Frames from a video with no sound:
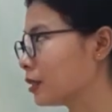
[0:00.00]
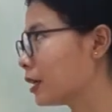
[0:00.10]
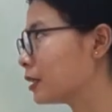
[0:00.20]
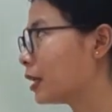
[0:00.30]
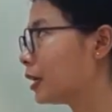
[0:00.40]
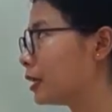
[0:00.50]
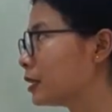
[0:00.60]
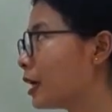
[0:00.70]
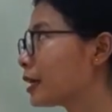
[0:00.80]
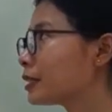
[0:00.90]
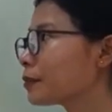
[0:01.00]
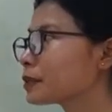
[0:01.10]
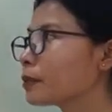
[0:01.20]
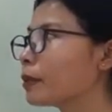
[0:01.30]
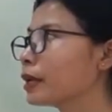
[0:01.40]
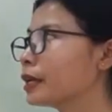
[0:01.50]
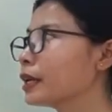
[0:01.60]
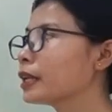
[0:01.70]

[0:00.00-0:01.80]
You can say like this, except money.